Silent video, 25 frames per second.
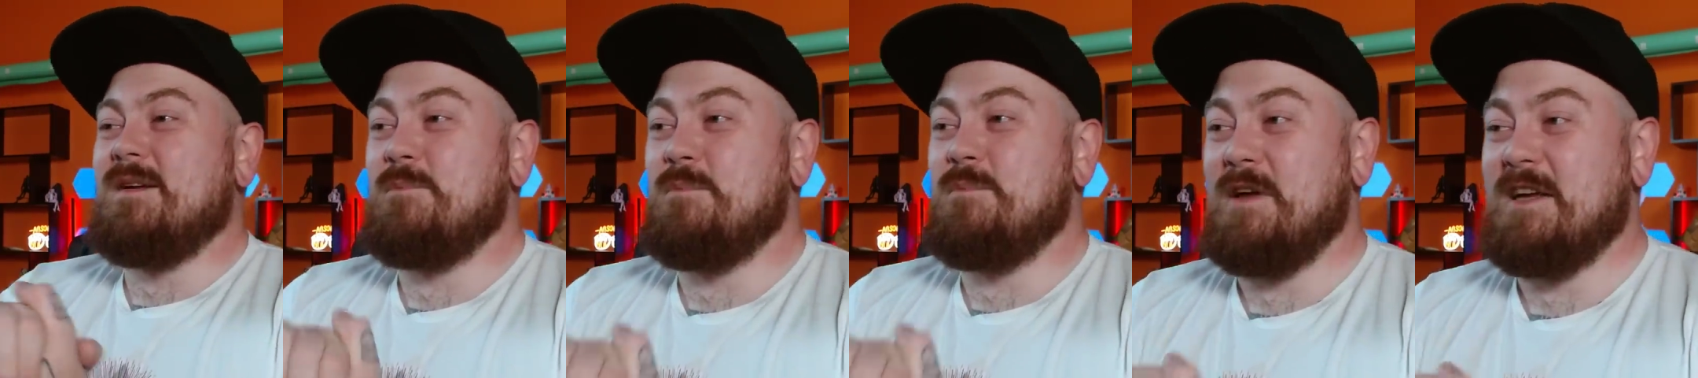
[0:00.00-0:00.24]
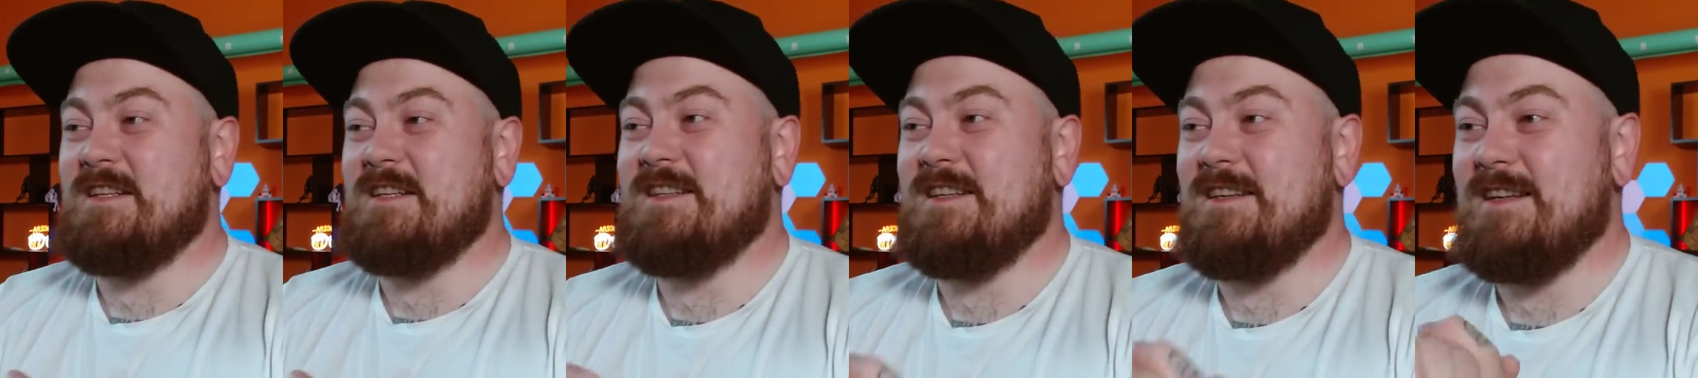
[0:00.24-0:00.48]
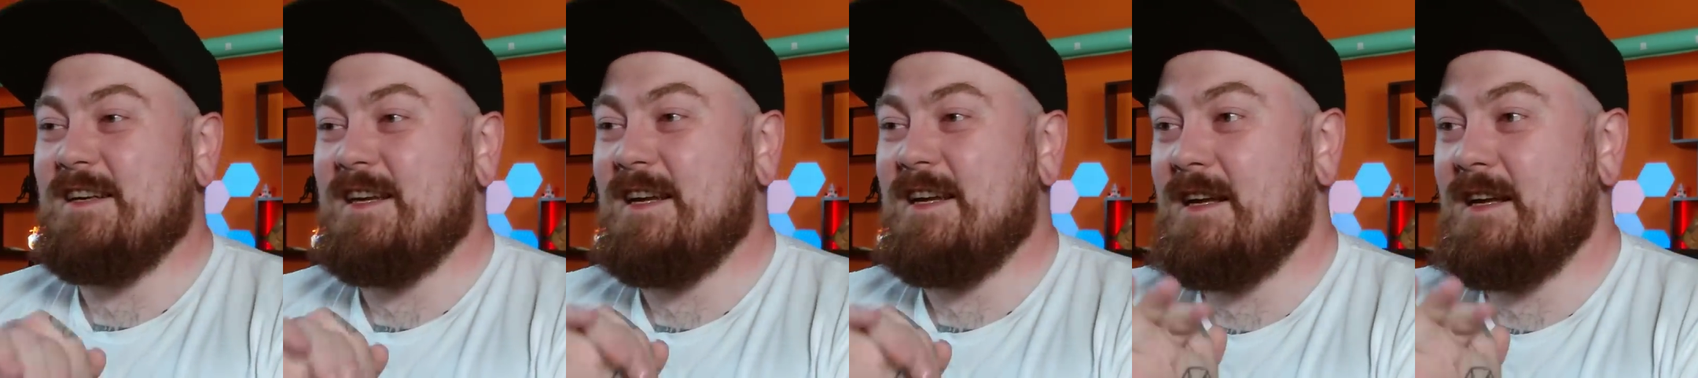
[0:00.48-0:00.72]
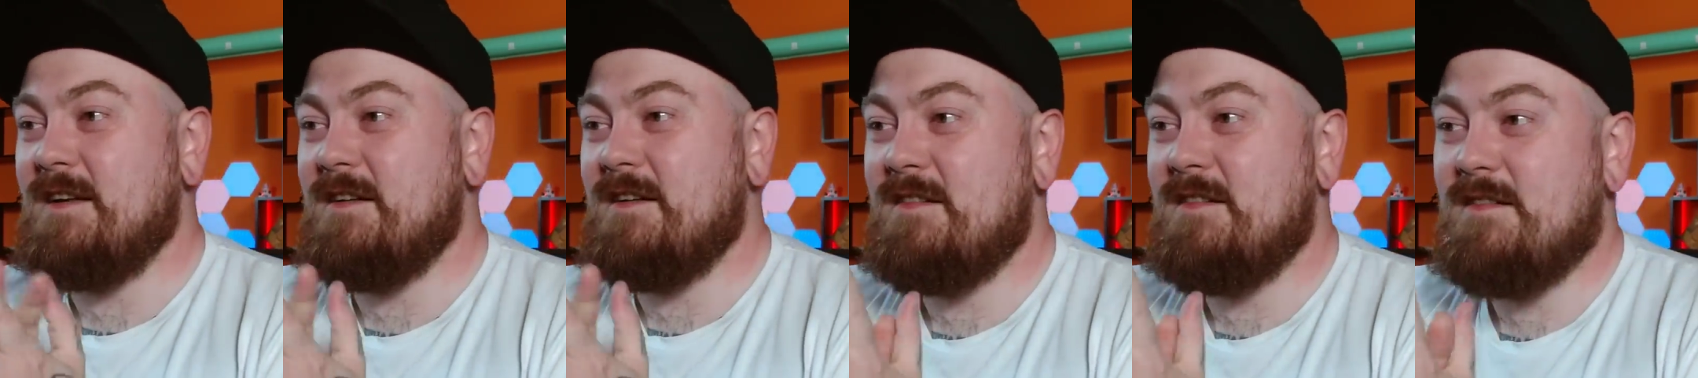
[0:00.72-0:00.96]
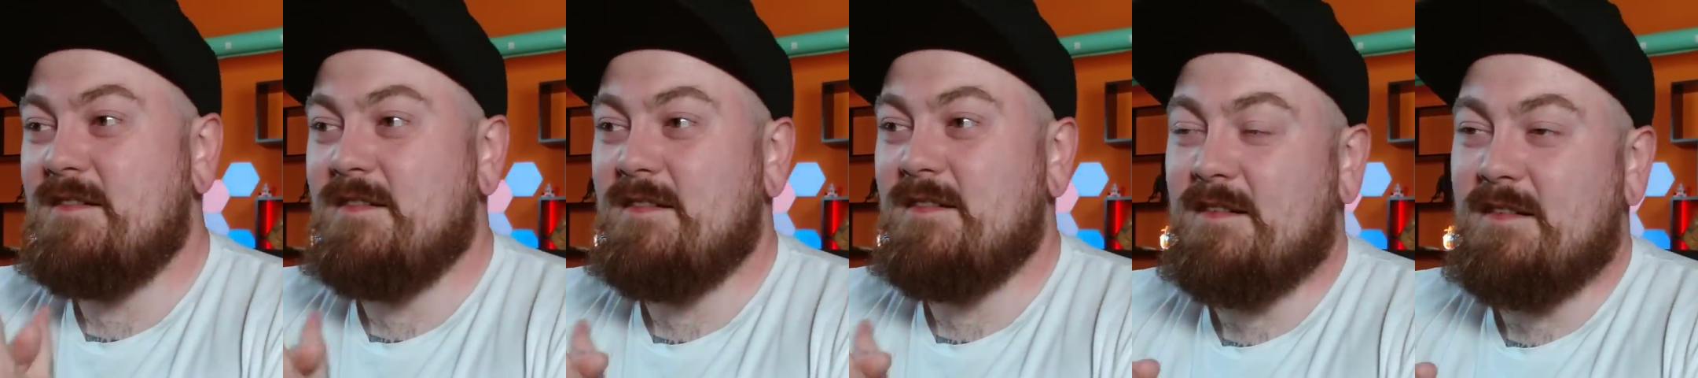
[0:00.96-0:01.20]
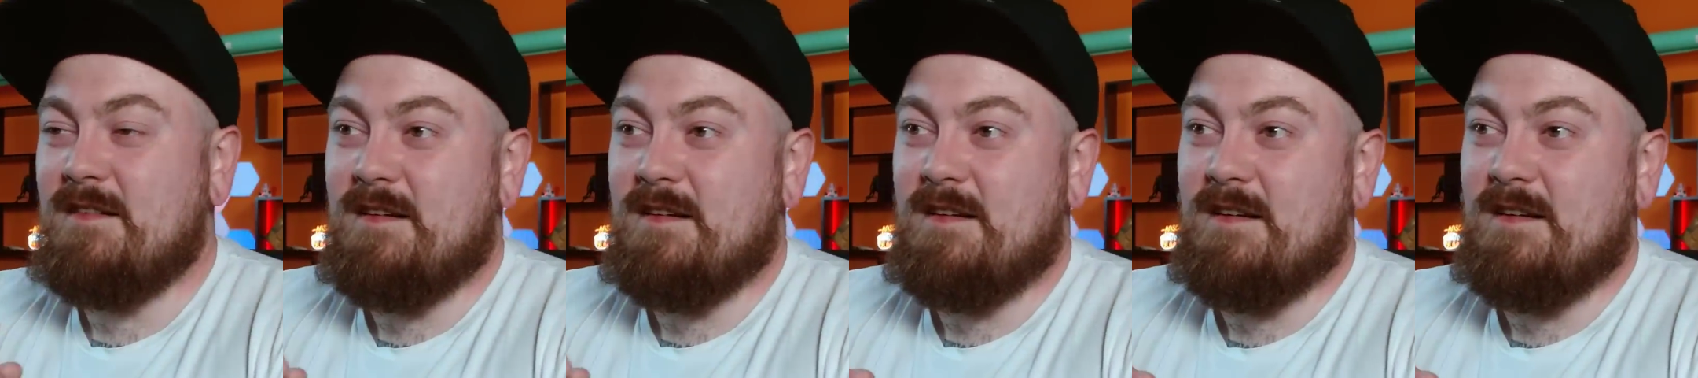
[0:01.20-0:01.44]
Basically,
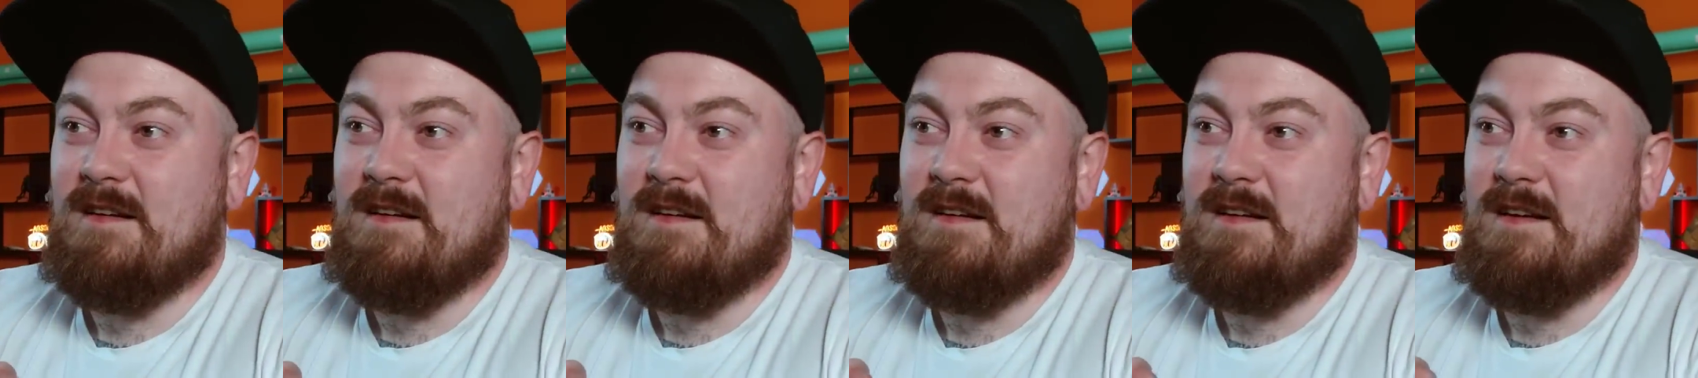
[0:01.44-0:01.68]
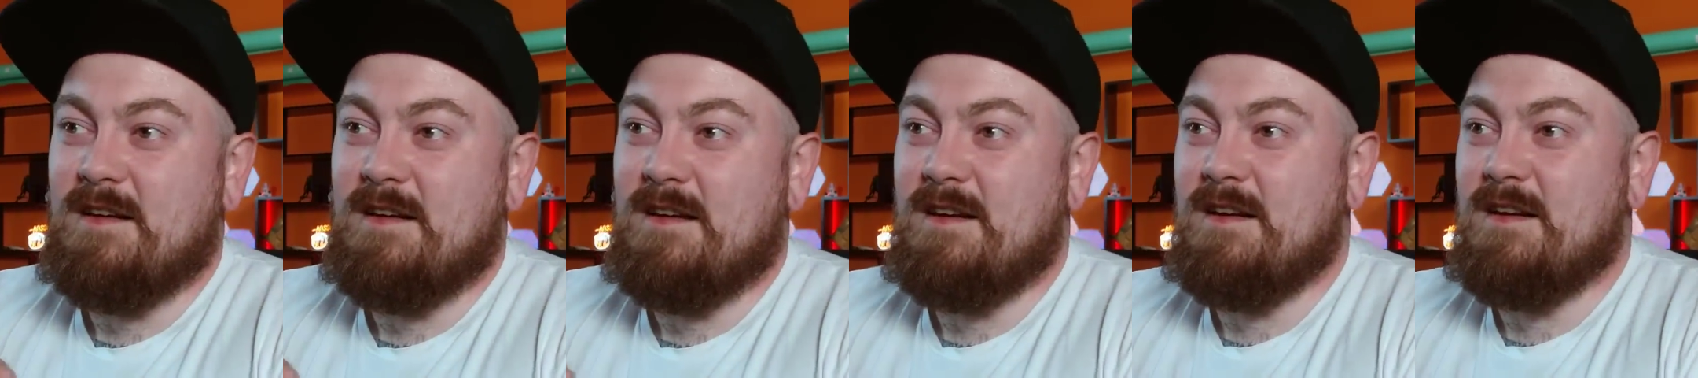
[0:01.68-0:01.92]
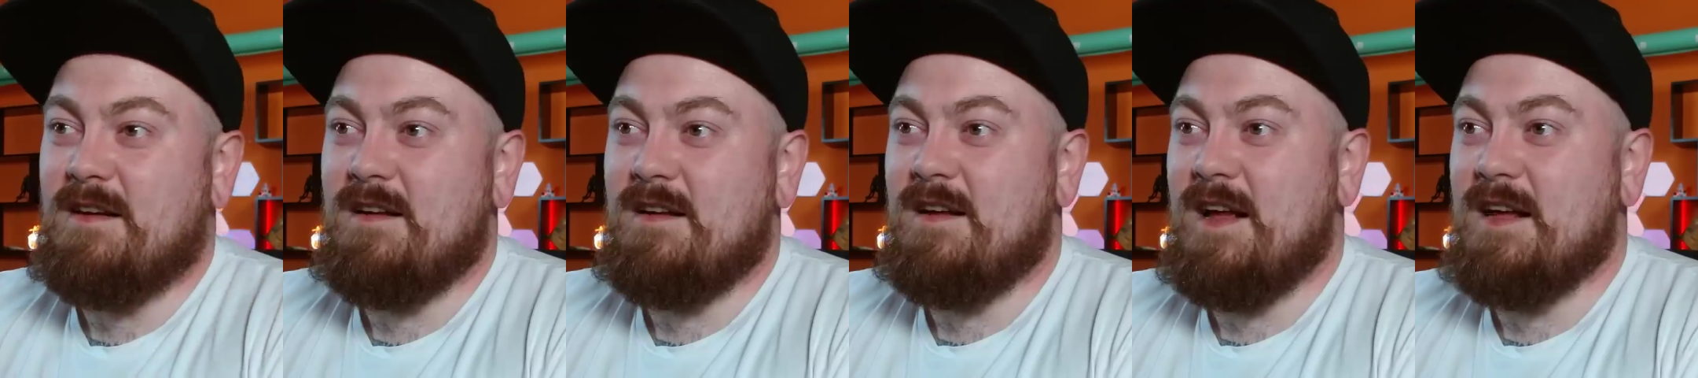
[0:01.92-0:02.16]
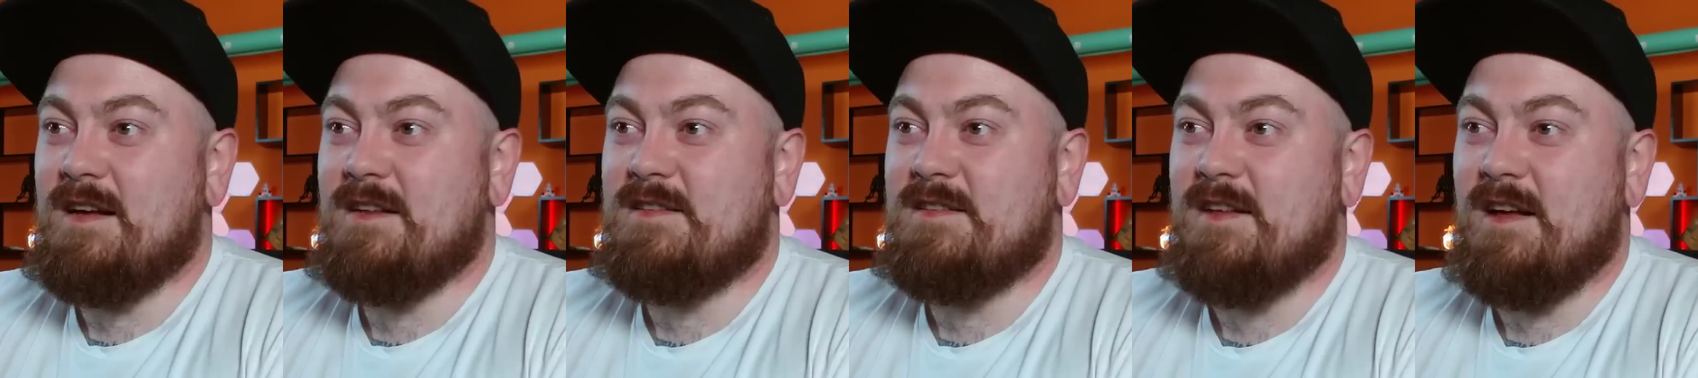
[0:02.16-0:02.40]
it's